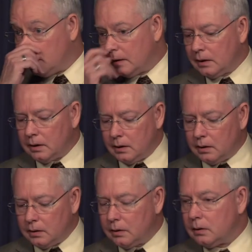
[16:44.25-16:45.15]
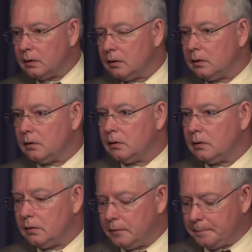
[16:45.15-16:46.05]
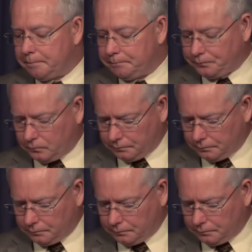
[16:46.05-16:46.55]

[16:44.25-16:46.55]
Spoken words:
Regarding the Mesa Police Department